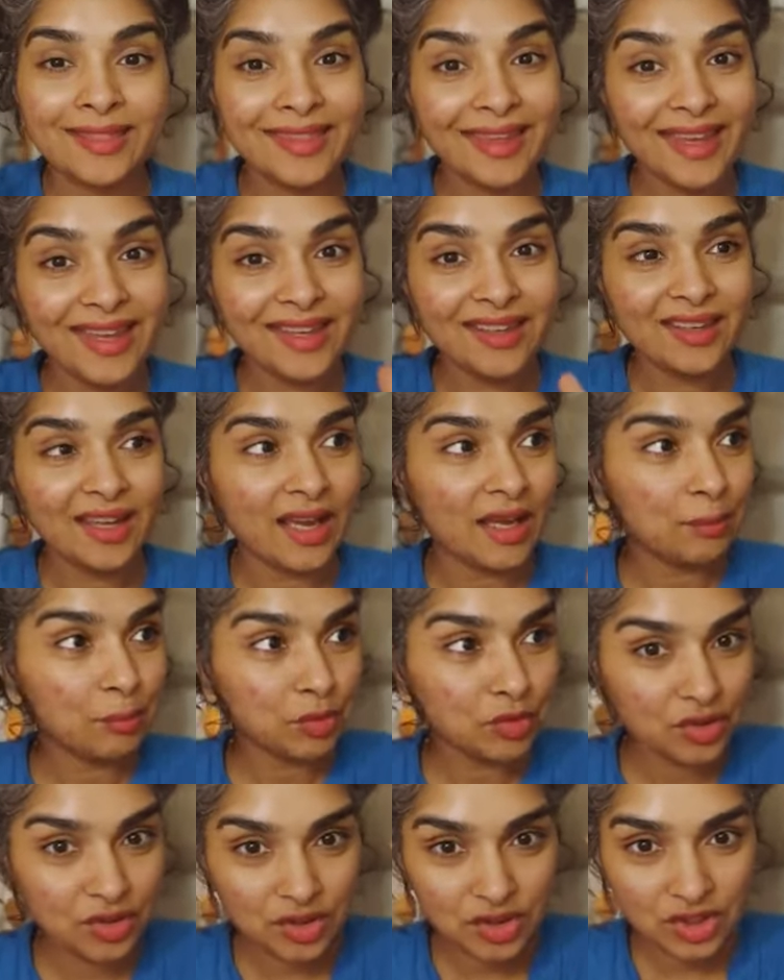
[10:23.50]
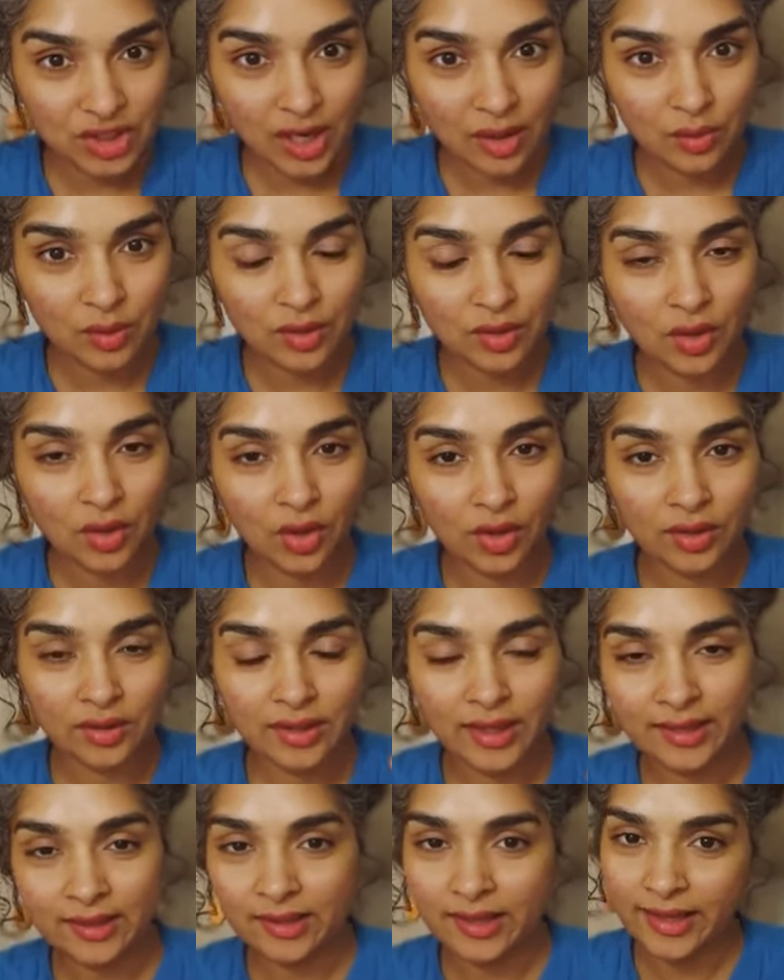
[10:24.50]
Then I put the shower on
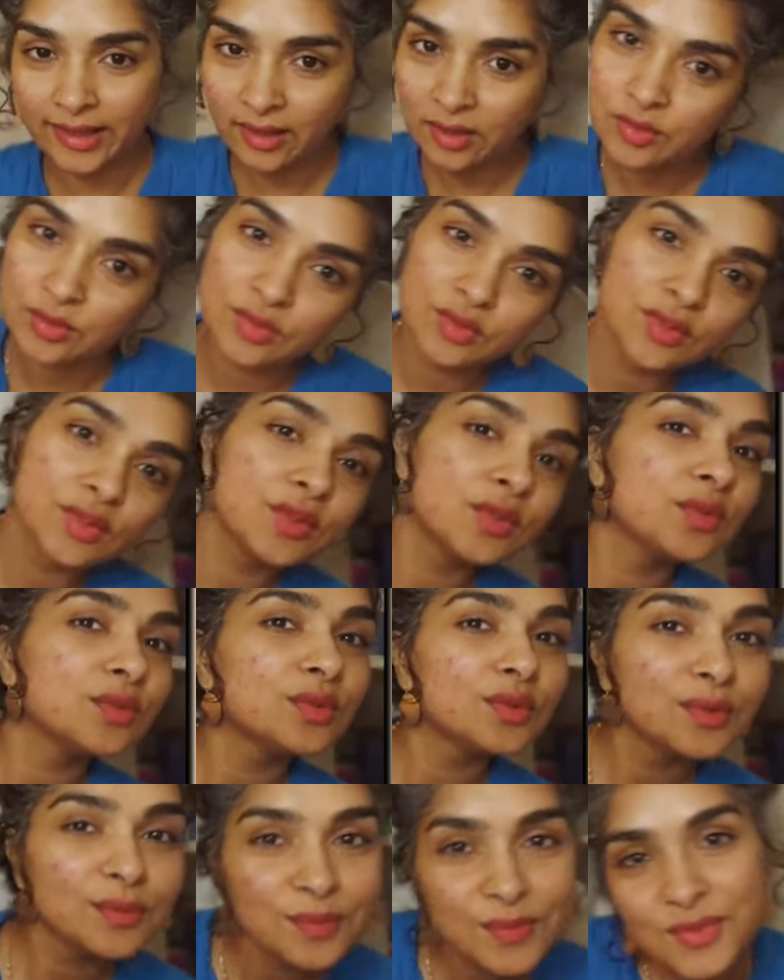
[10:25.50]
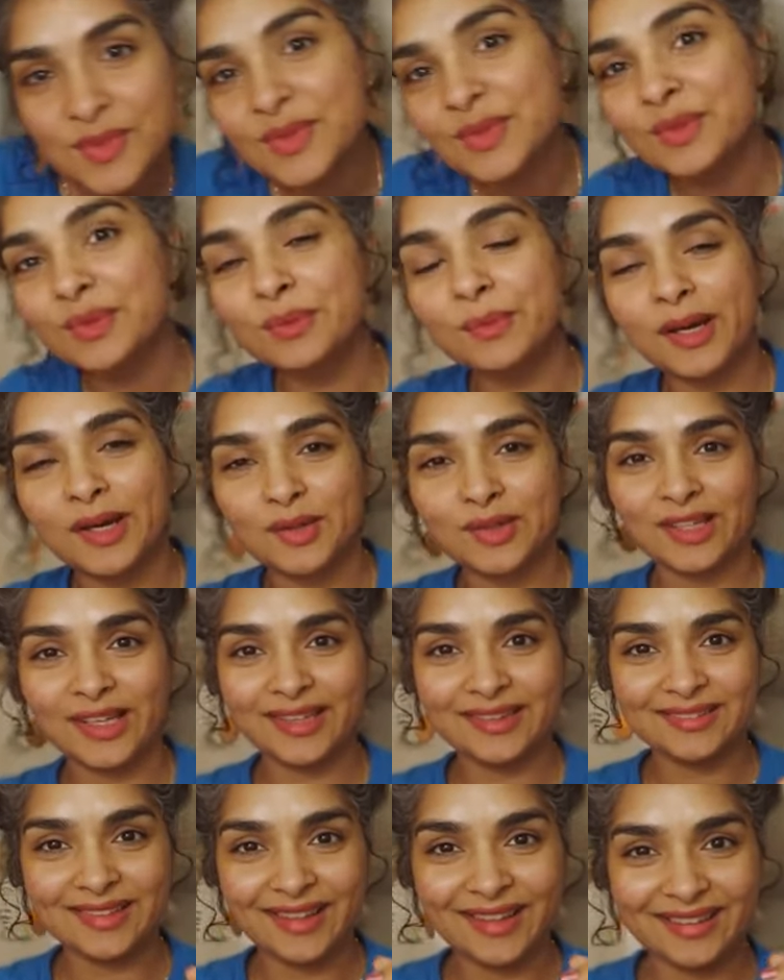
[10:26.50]
and like zoom zoom out
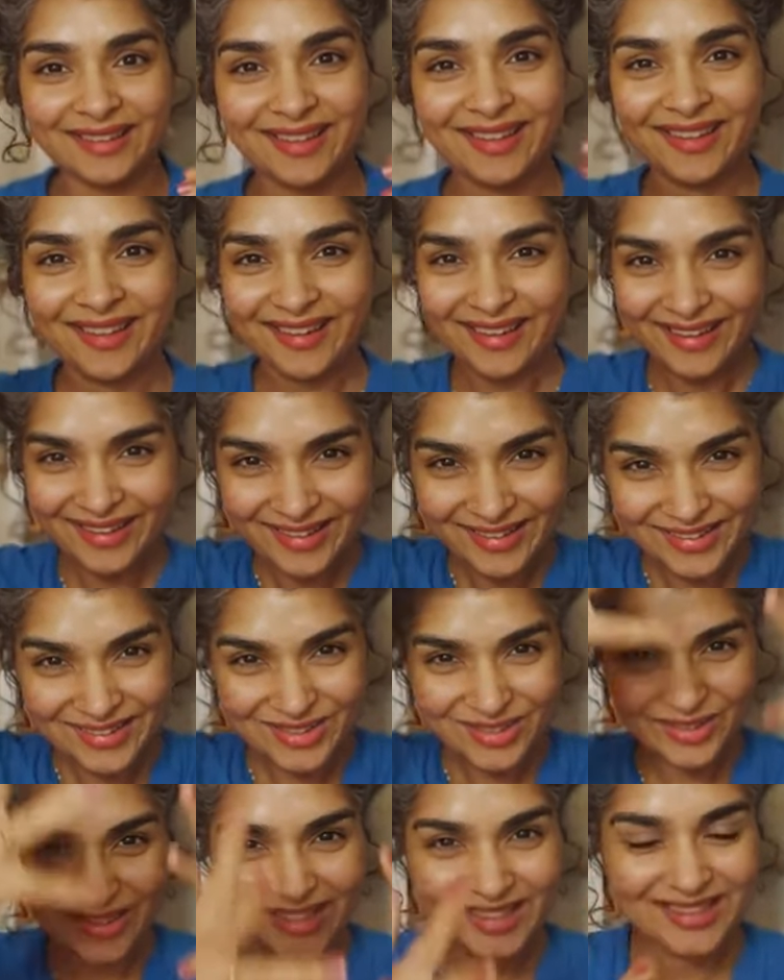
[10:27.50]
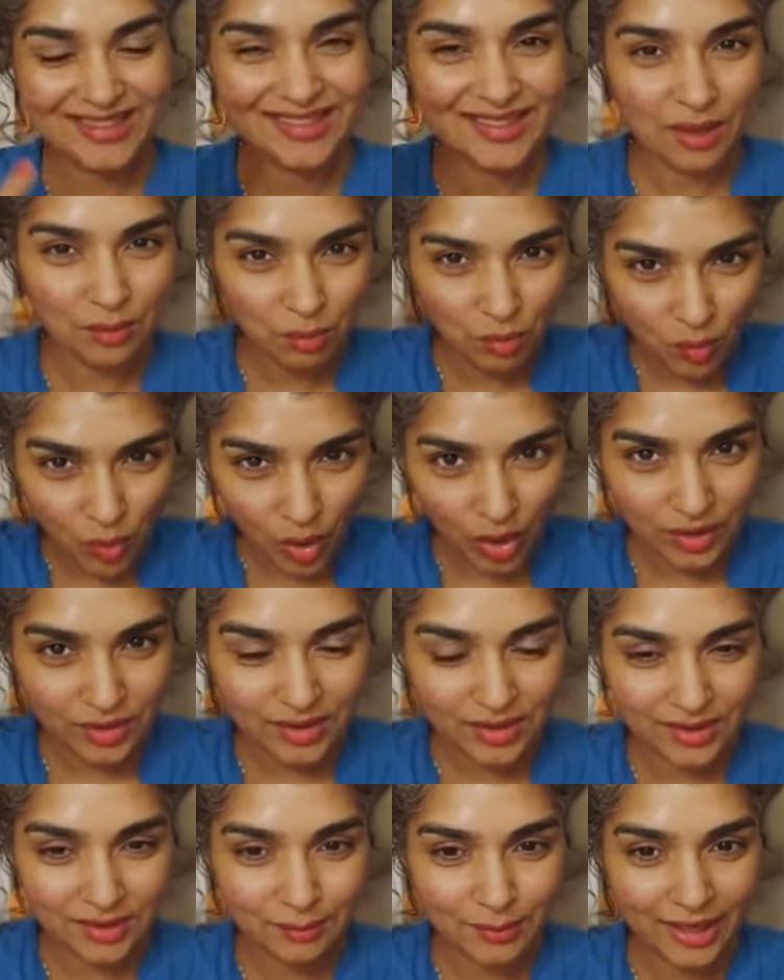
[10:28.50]
like that. So there's some
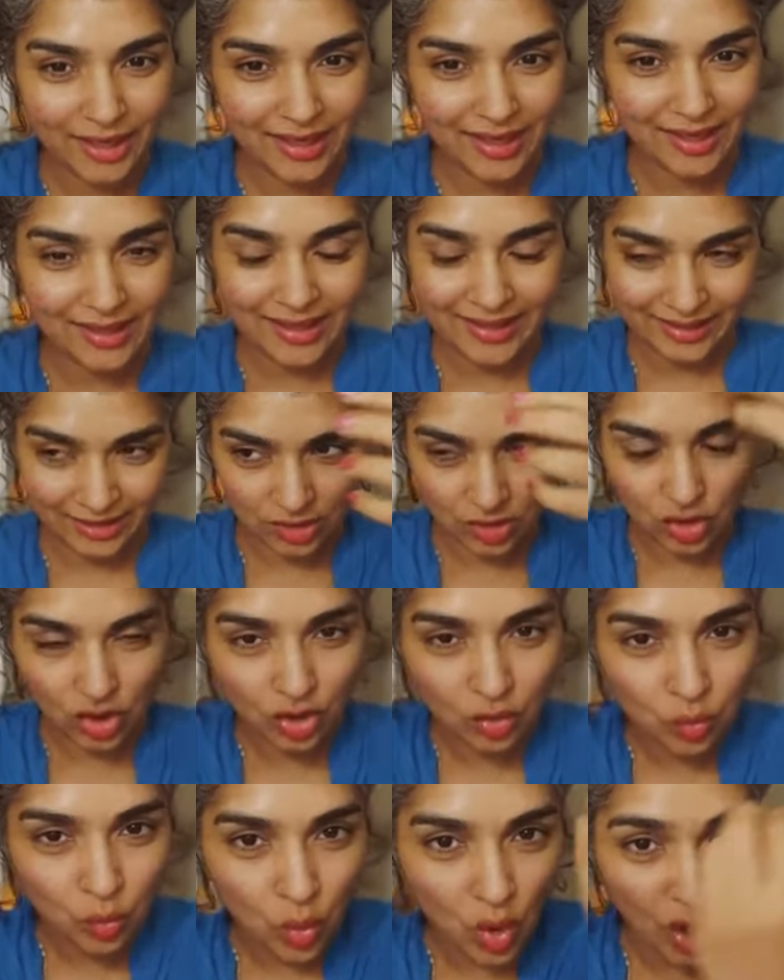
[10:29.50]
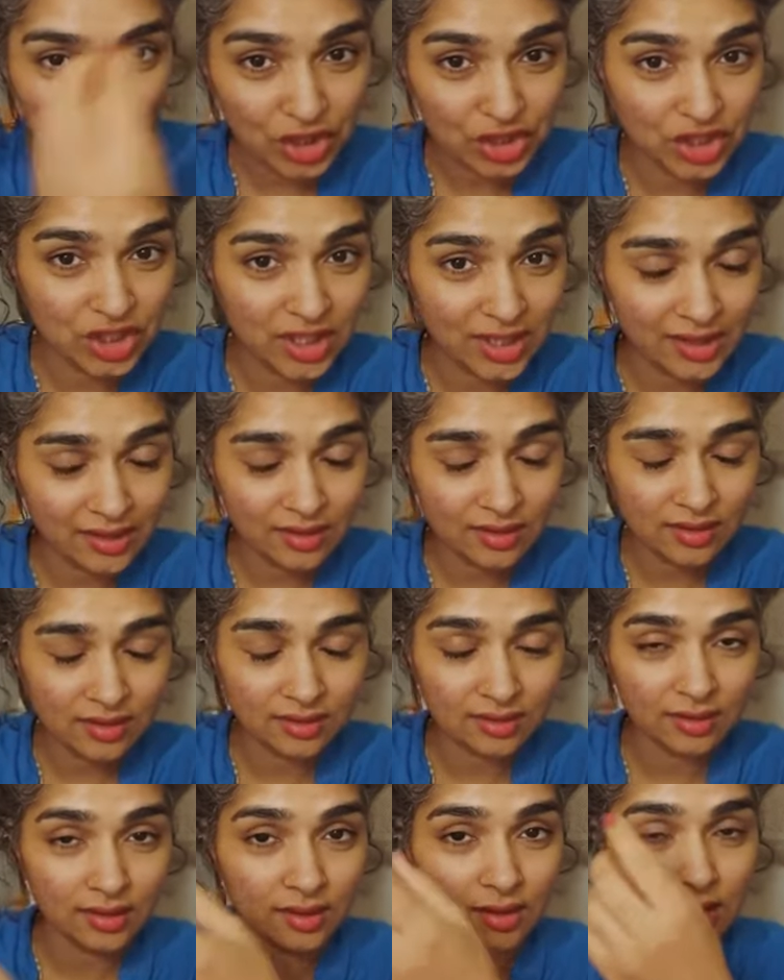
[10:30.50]
water in my hair, like it's not washing
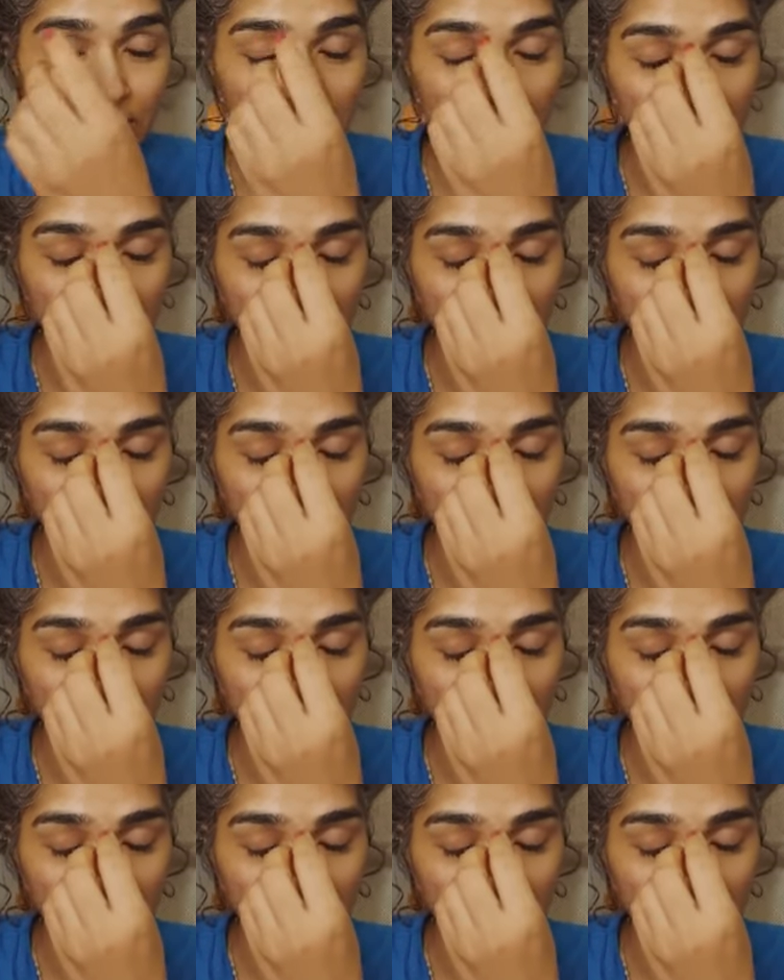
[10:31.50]
the